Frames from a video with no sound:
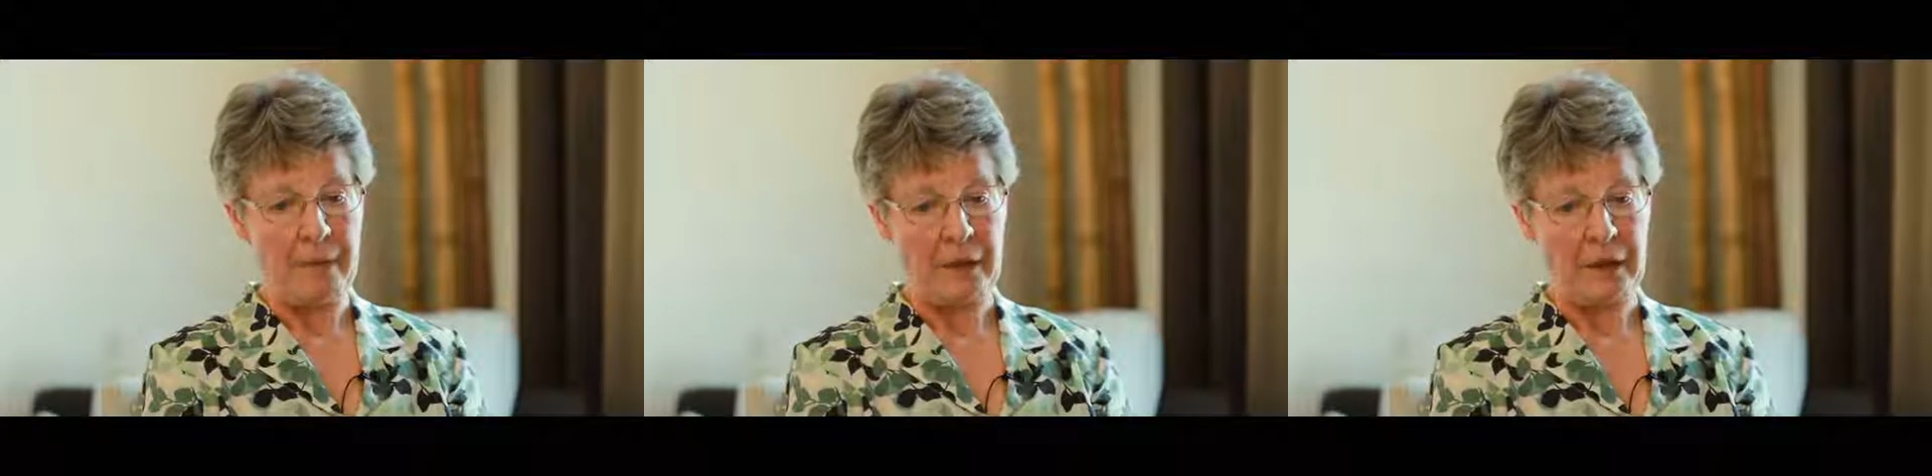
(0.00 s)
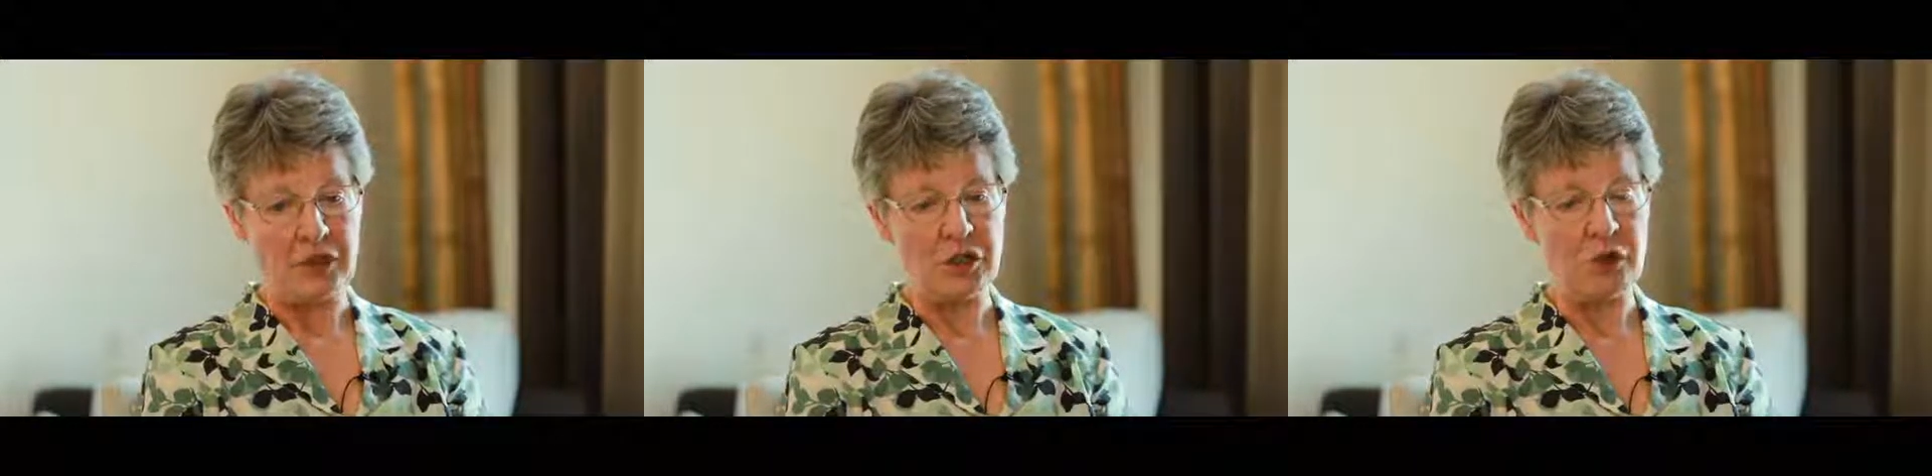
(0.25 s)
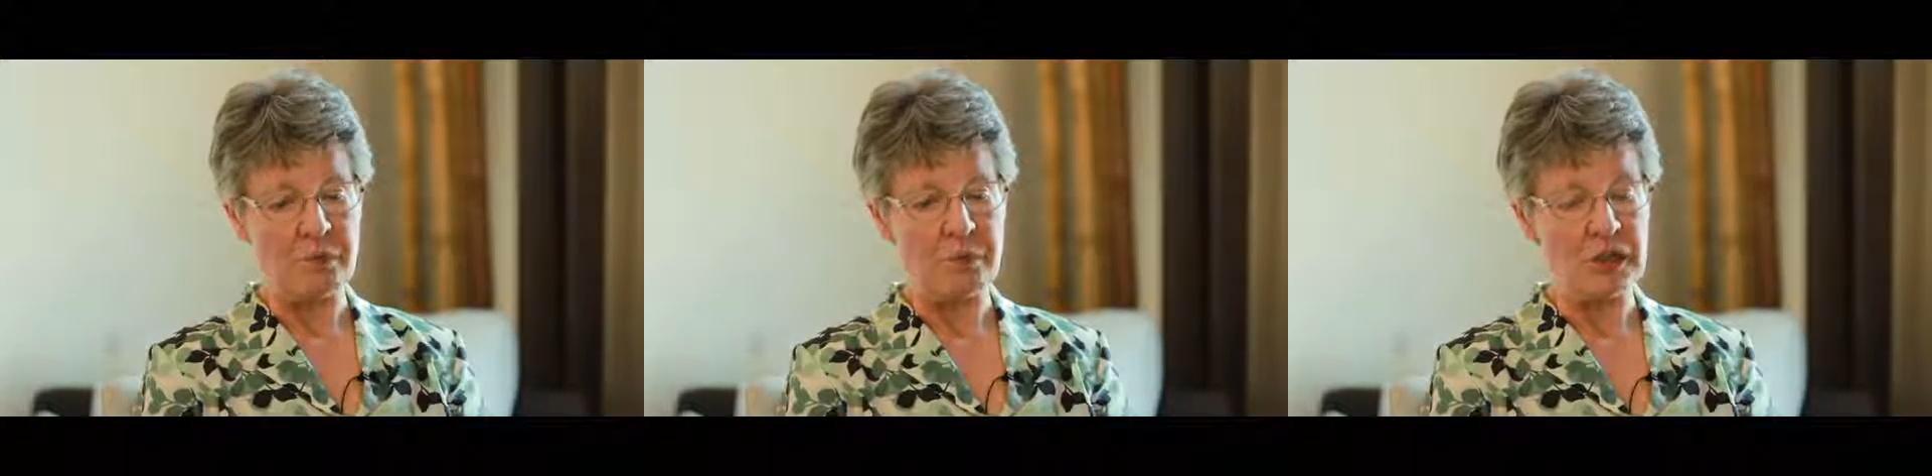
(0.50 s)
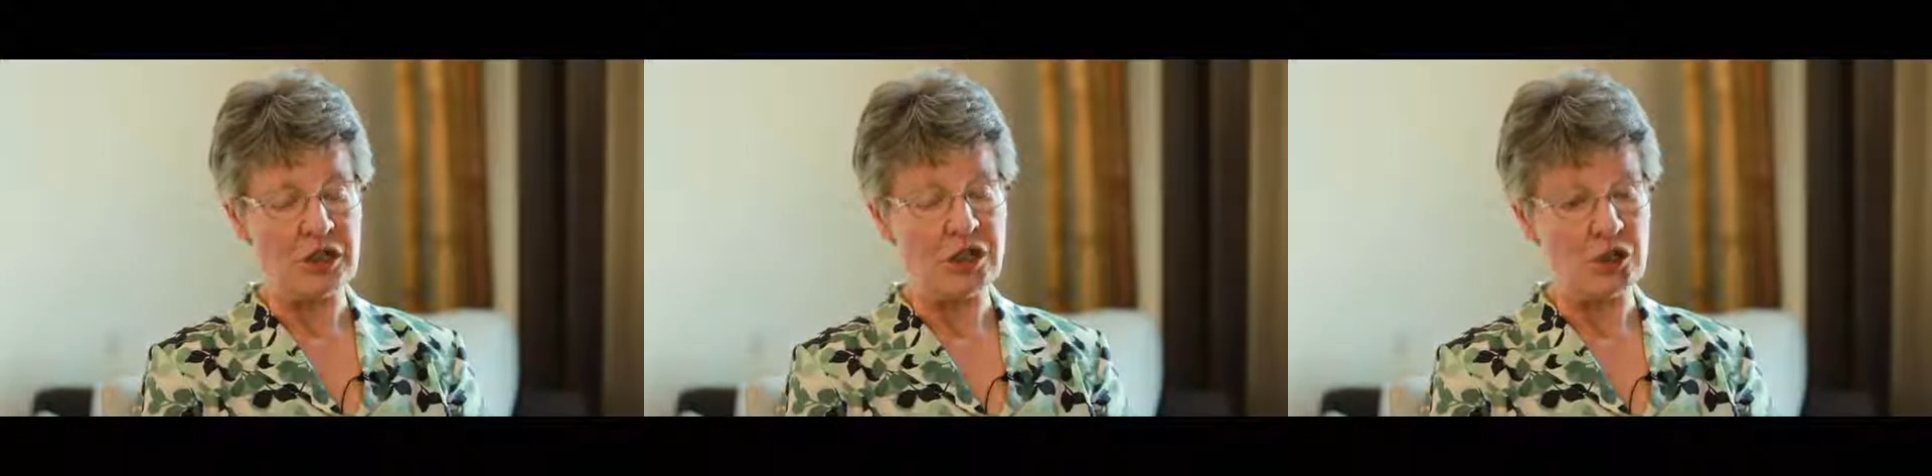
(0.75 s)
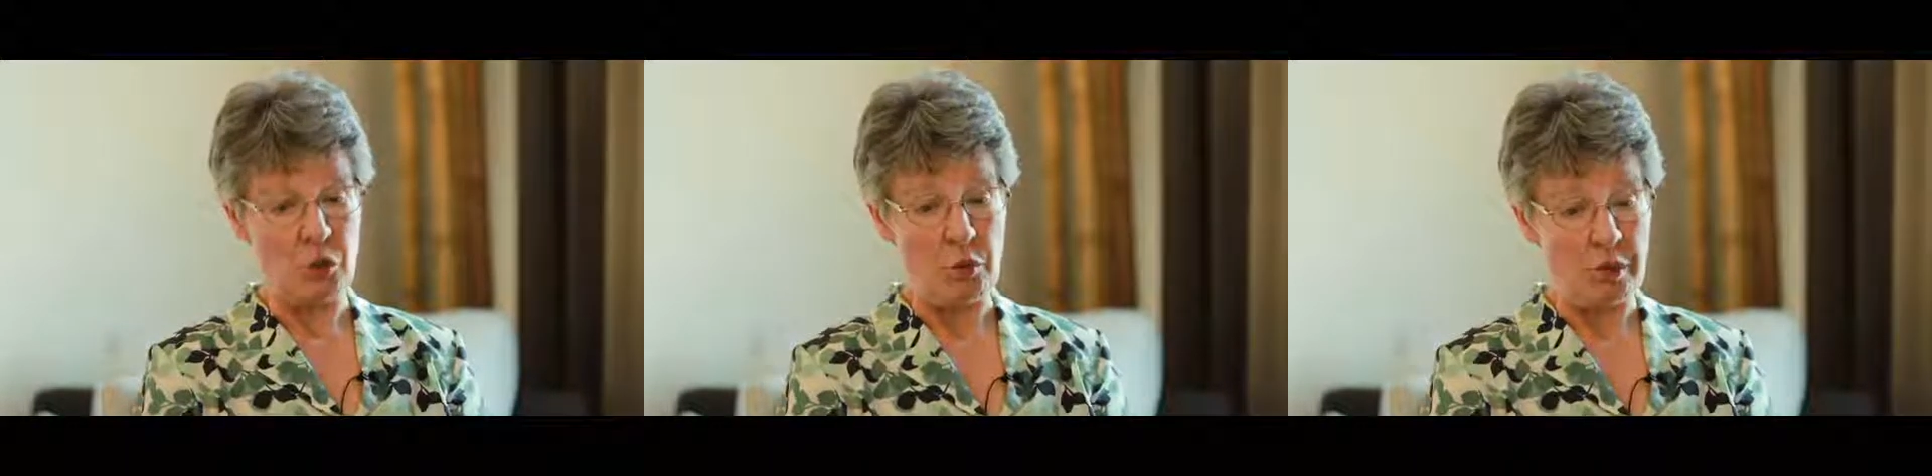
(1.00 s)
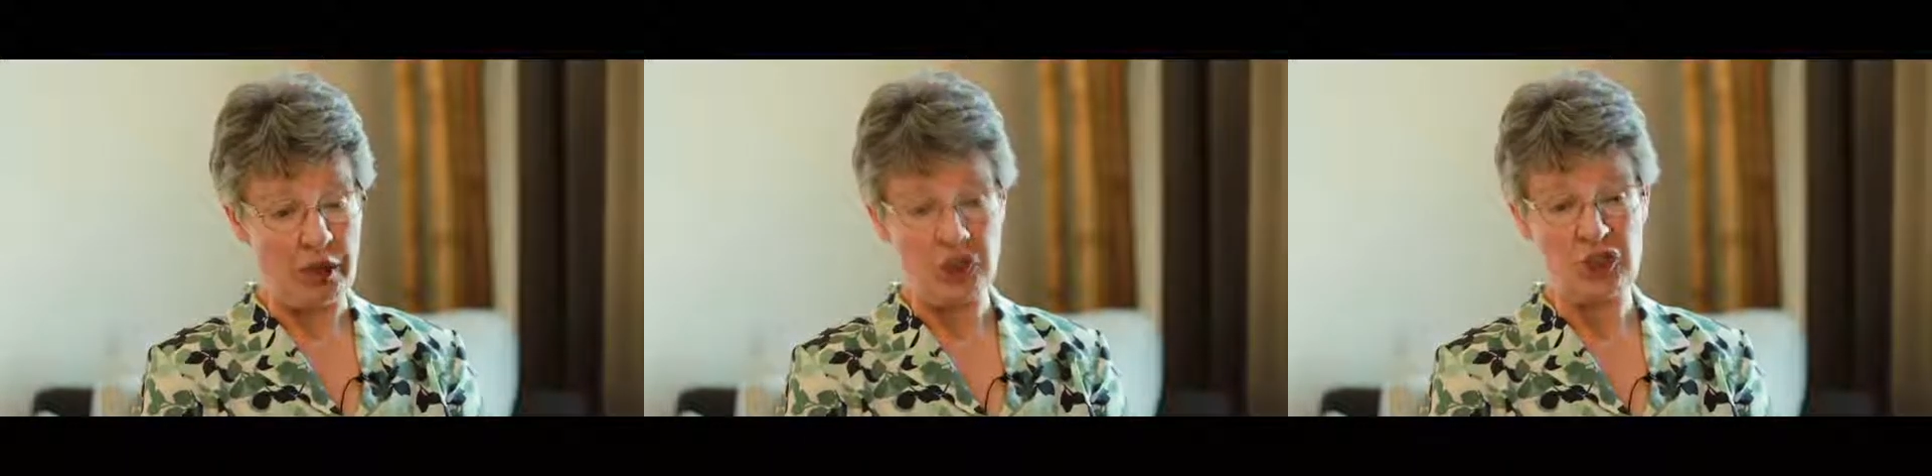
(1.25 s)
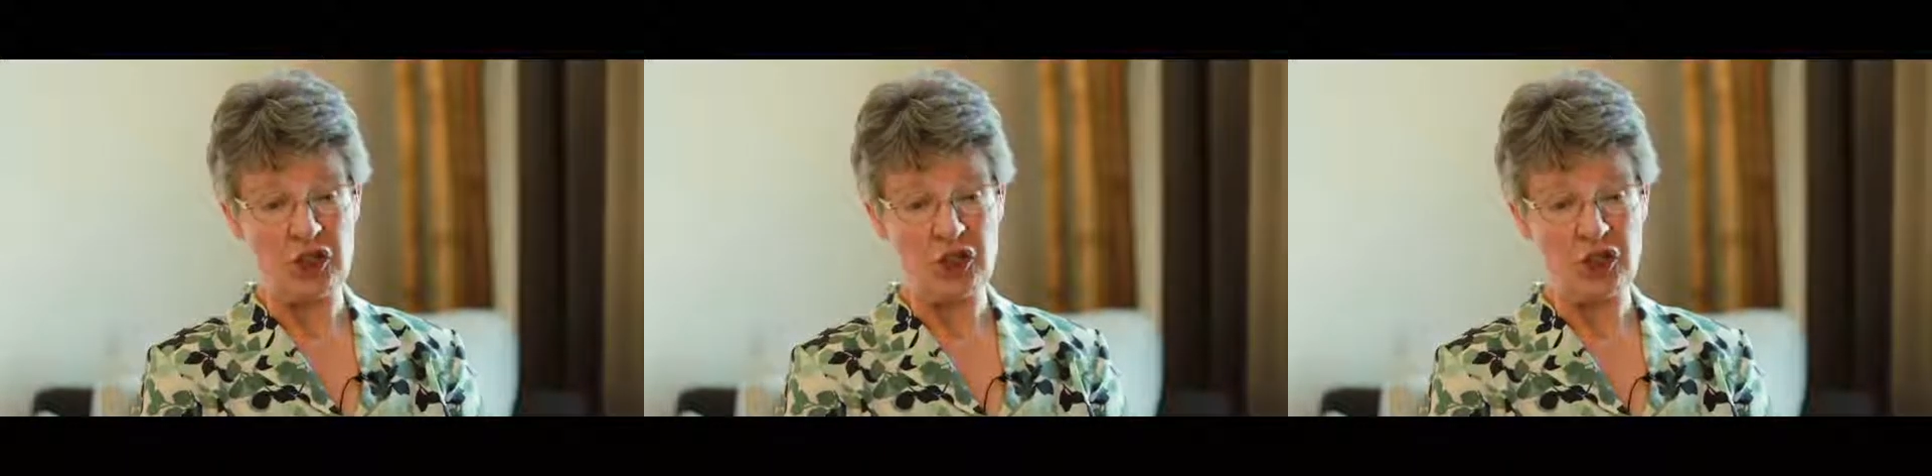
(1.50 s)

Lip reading: There's not been so much